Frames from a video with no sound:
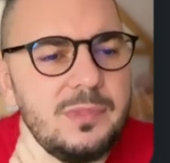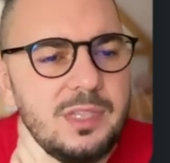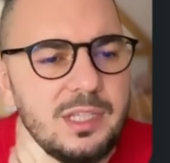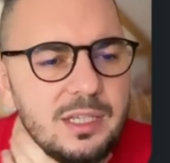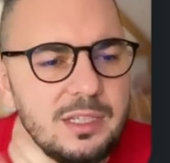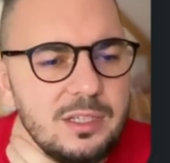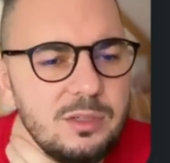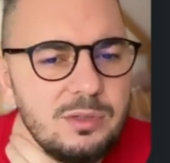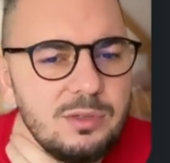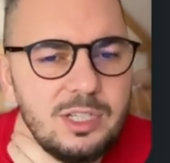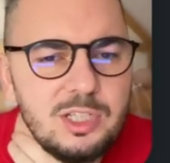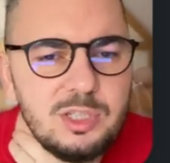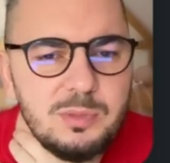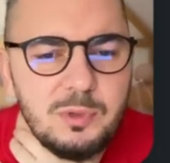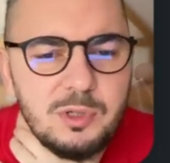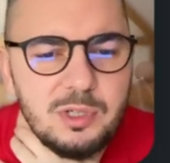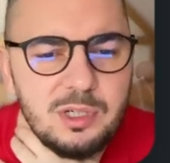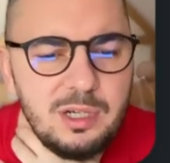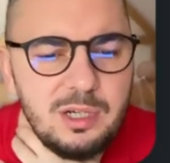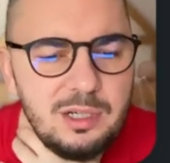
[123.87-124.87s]
new
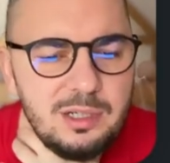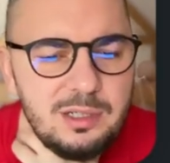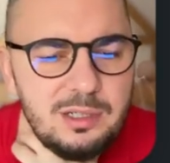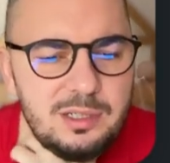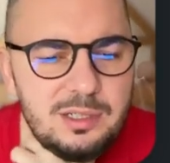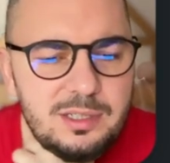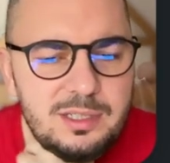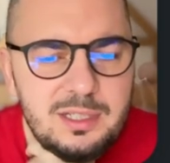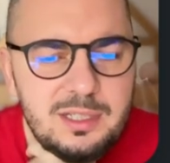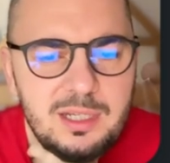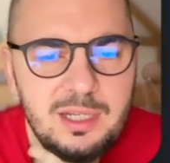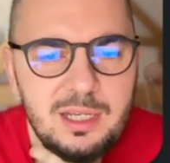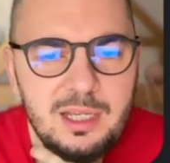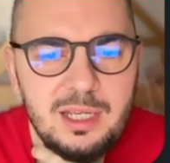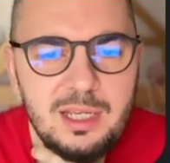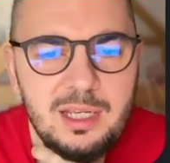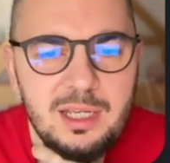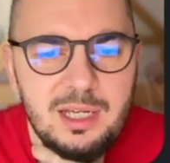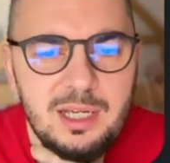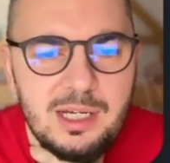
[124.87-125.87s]
dashboard colors.
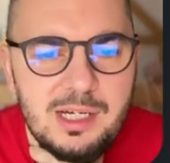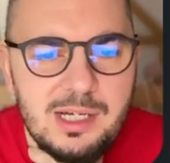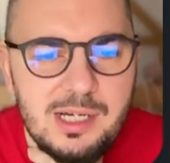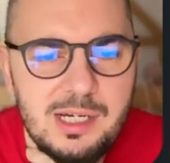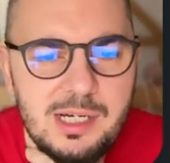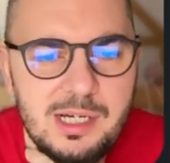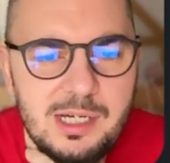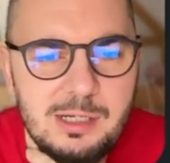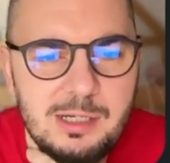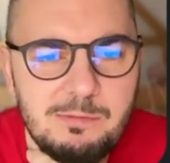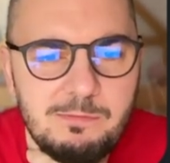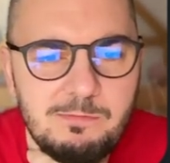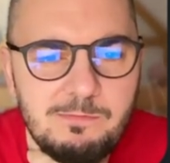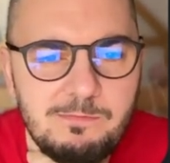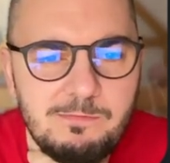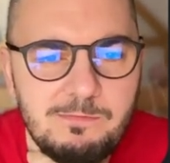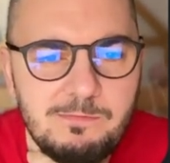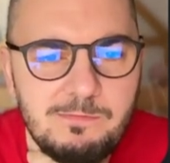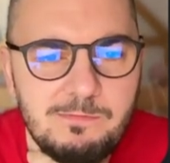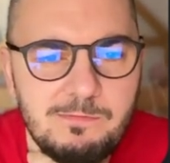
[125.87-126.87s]

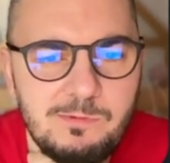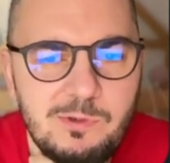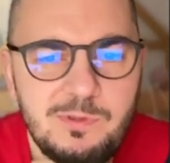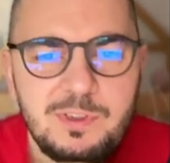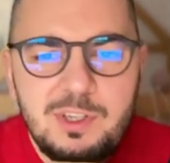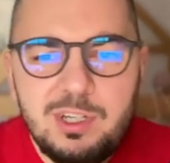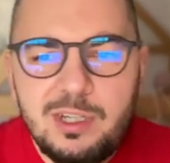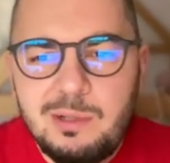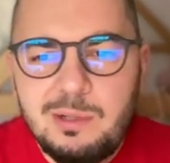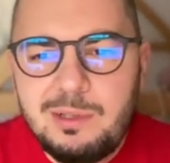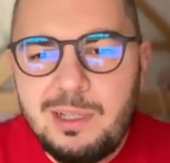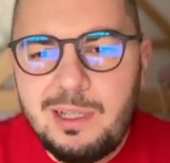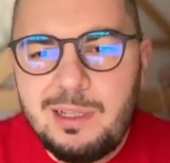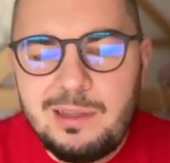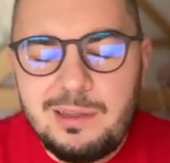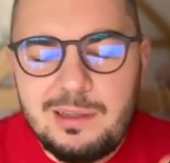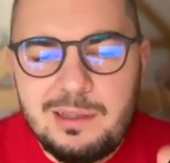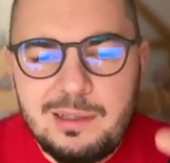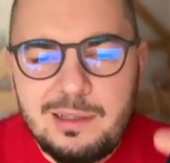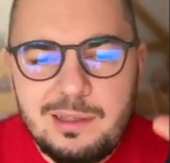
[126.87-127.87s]
We figured out
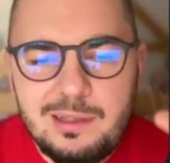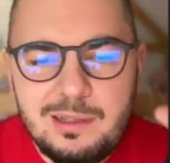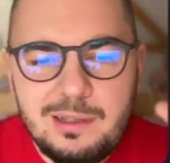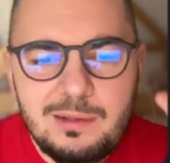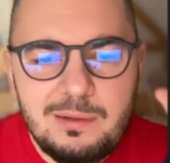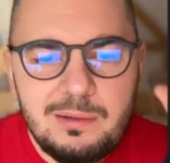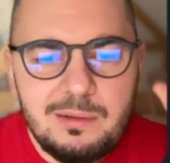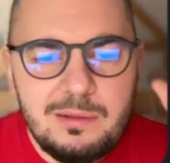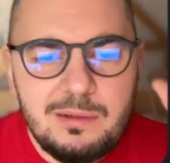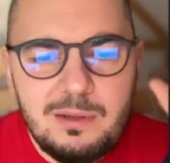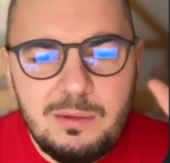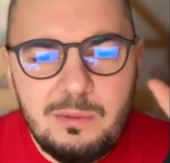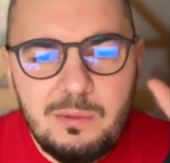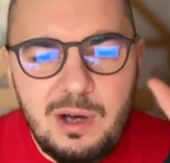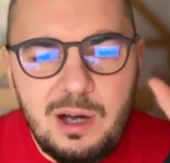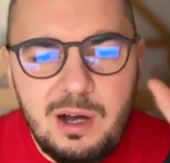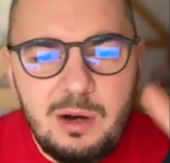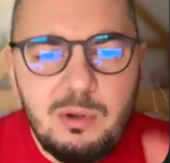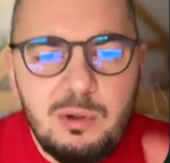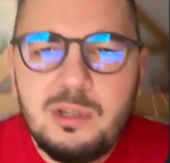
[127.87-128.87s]
that
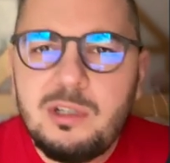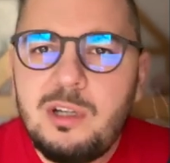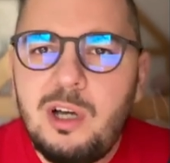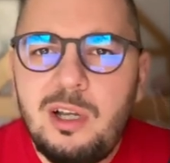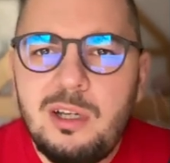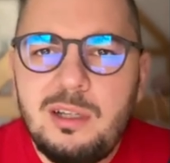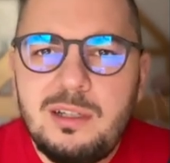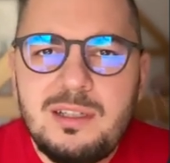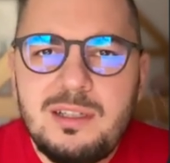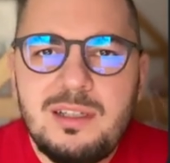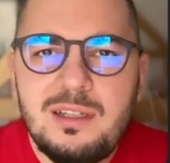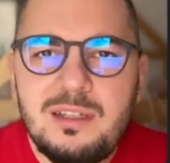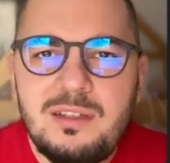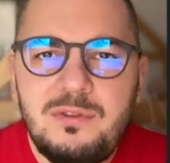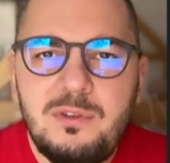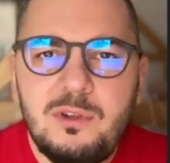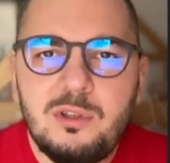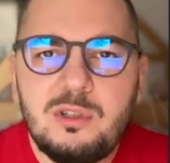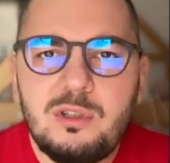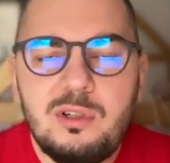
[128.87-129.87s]
our colors, the
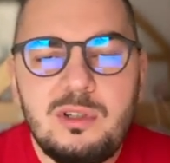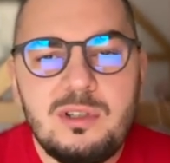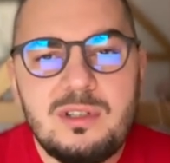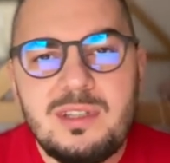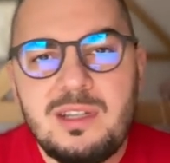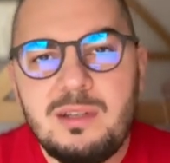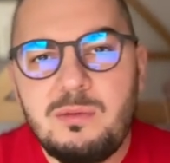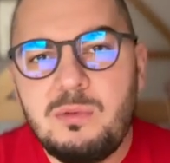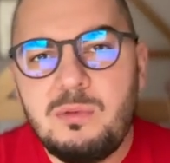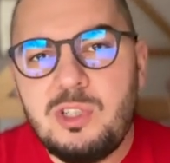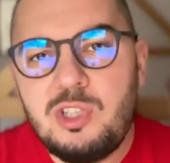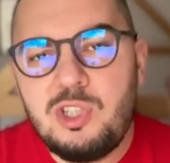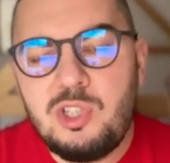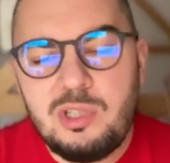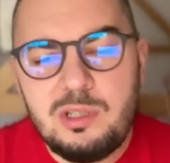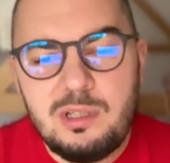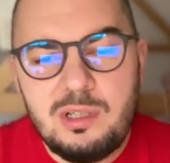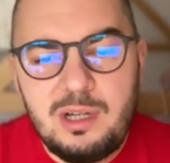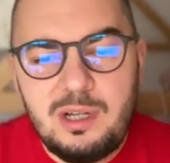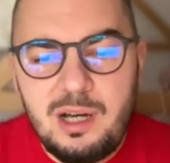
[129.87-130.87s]
default colors that
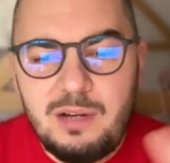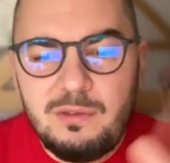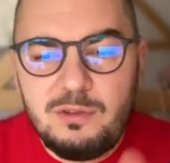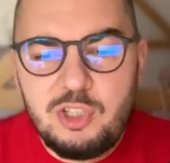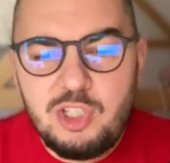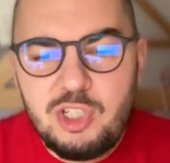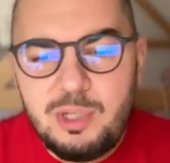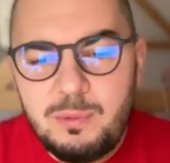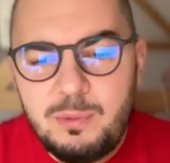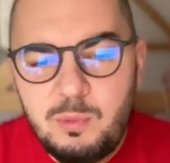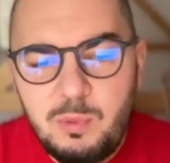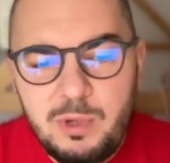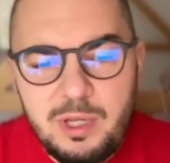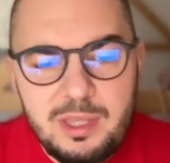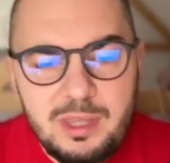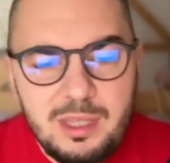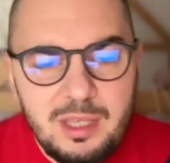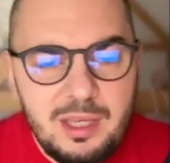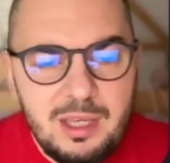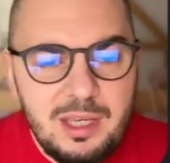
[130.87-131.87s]
which Avo shipped
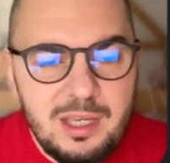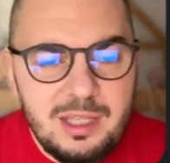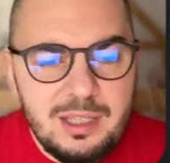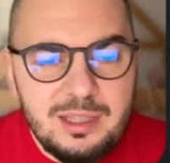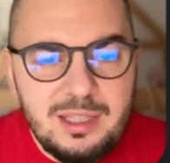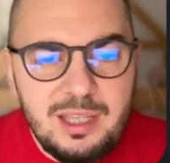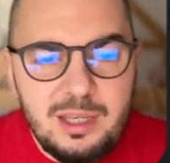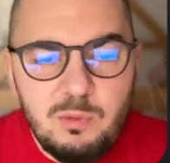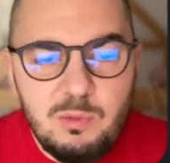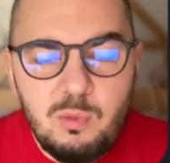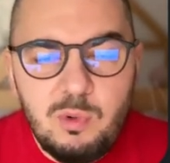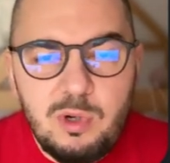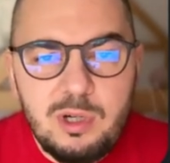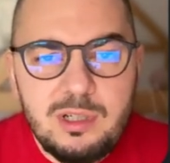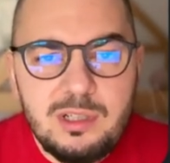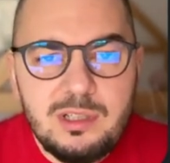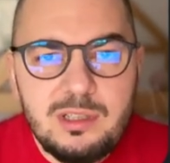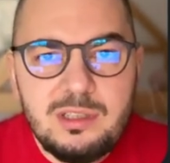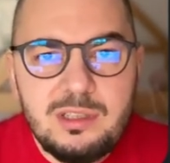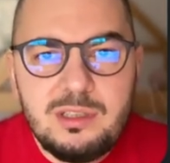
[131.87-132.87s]
with, they
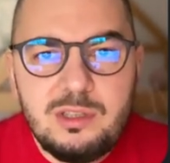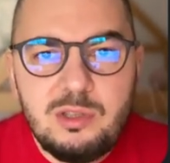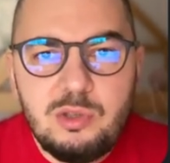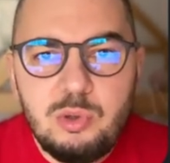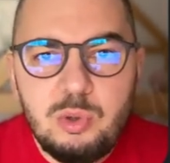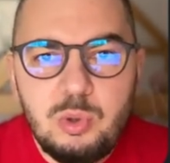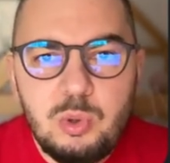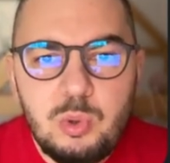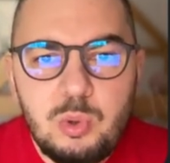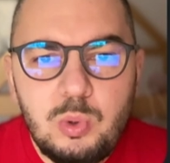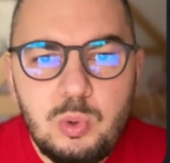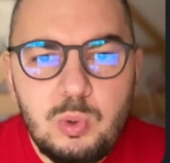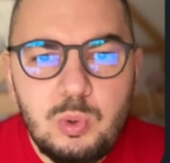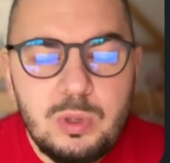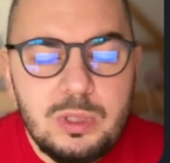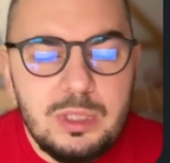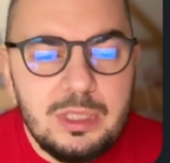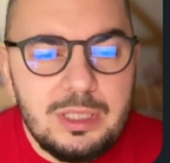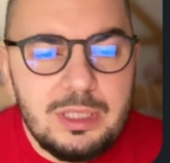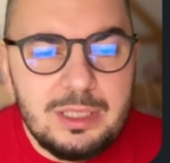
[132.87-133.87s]
weren't
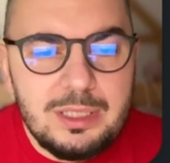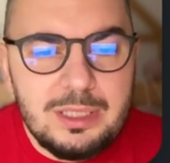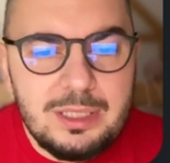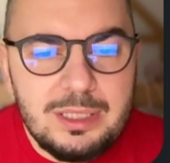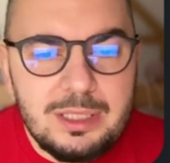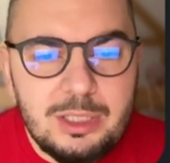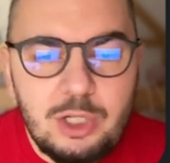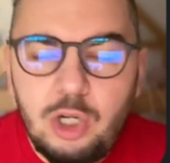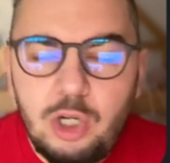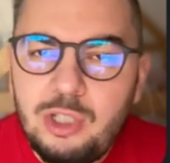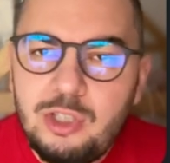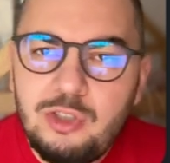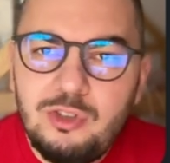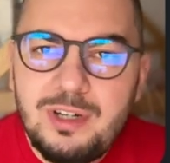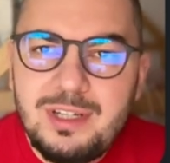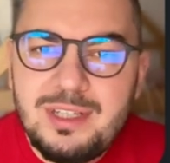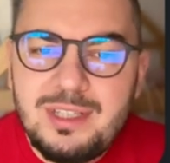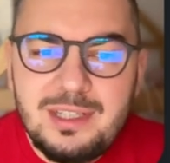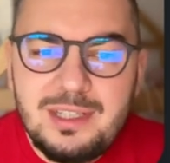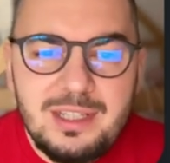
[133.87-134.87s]
too
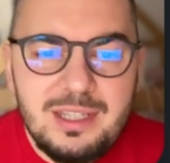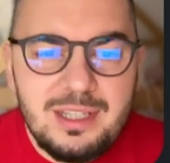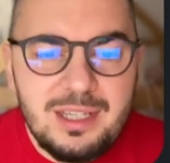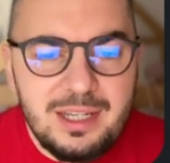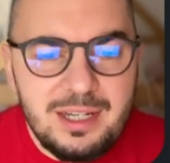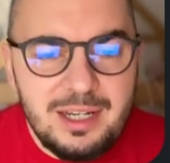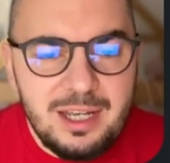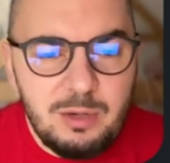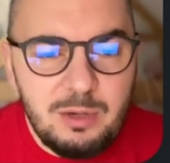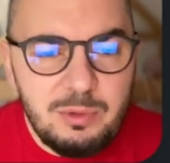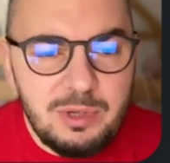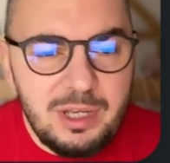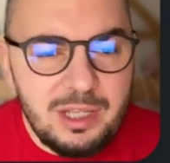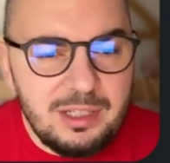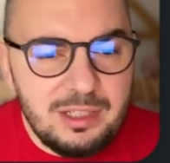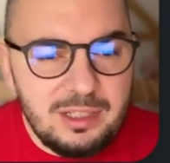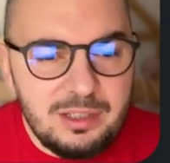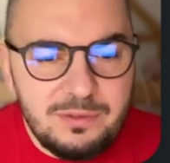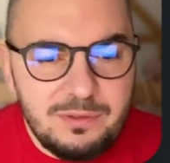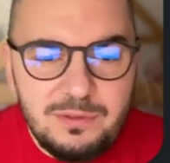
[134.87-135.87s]
contrasty, and now we
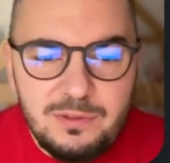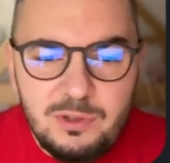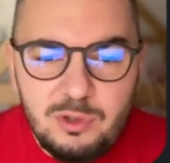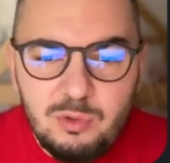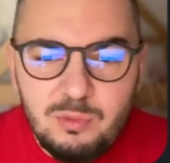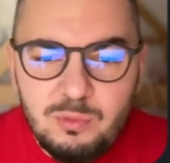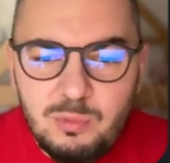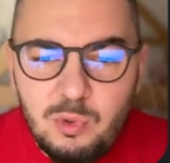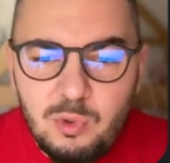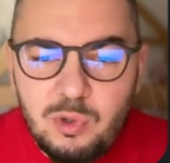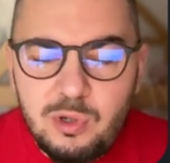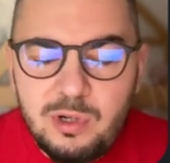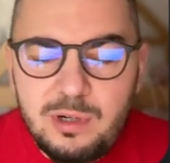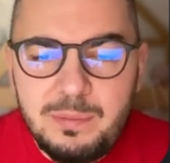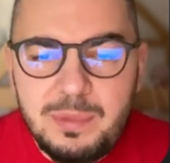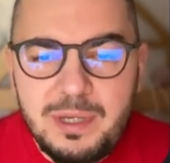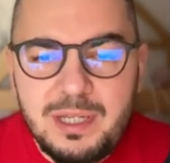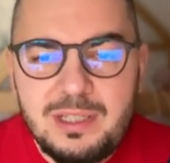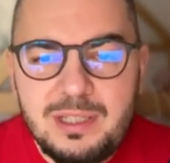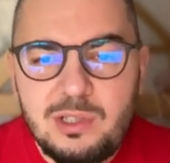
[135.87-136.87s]
added a few more
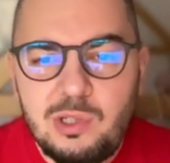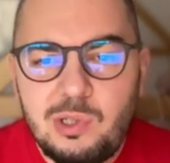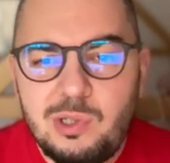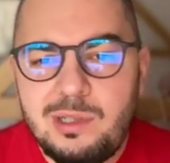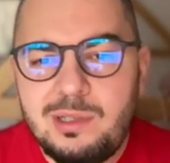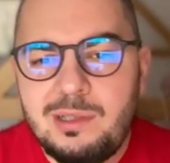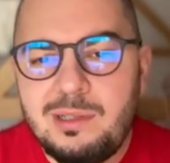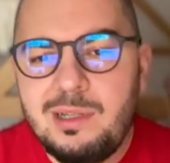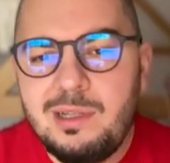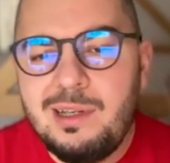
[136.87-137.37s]
based on